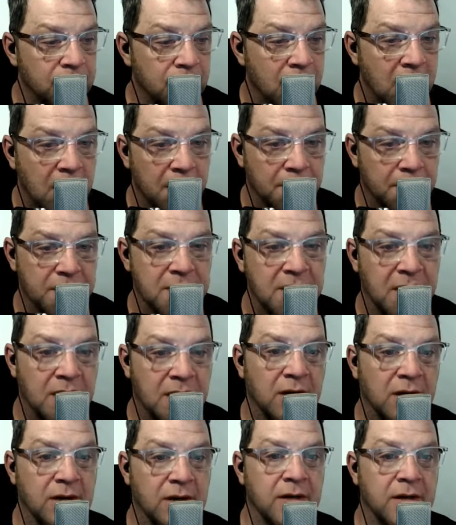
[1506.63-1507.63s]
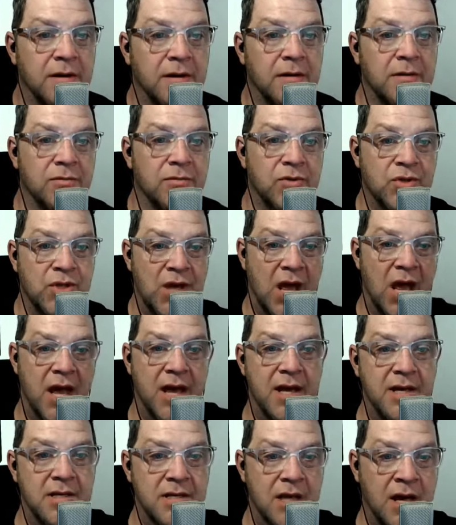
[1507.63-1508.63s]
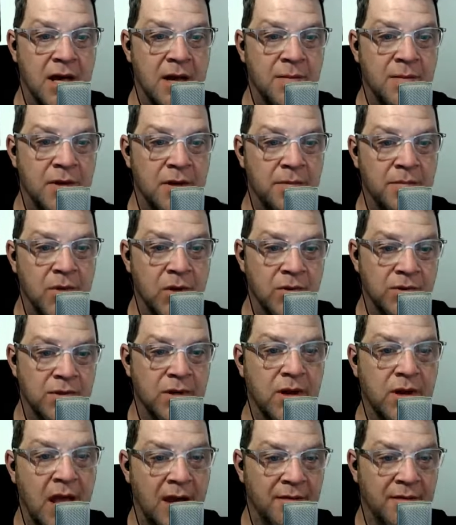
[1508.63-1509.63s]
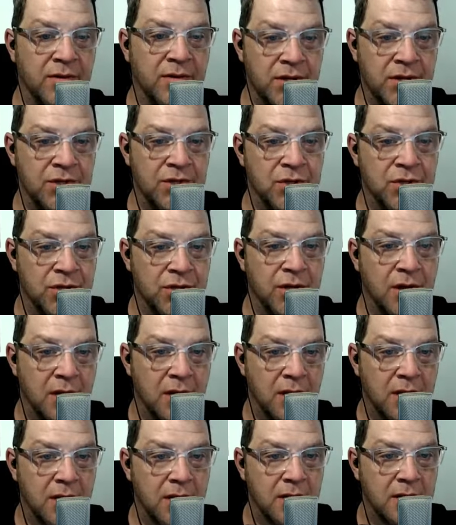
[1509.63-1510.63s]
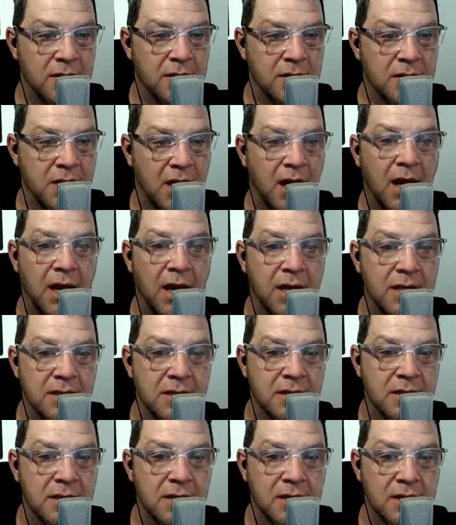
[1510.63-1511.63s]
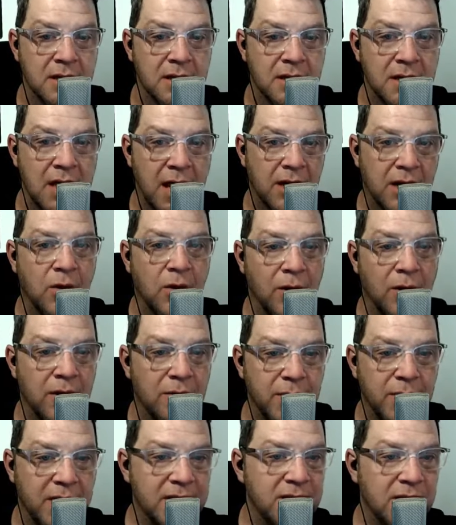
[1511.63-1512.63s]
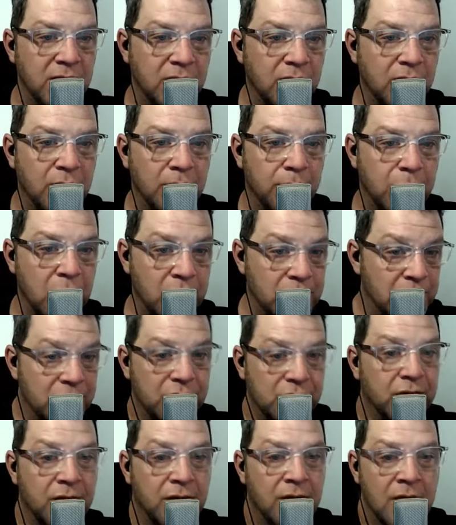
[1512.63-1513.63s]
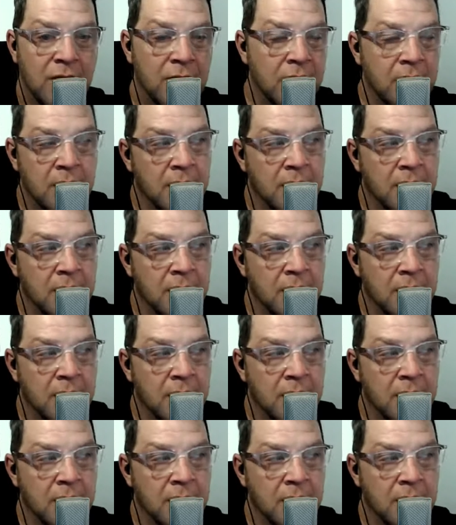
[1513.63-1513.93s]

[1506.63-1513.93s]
my particular size, I'm in the most average sized category of bicycle purchaser.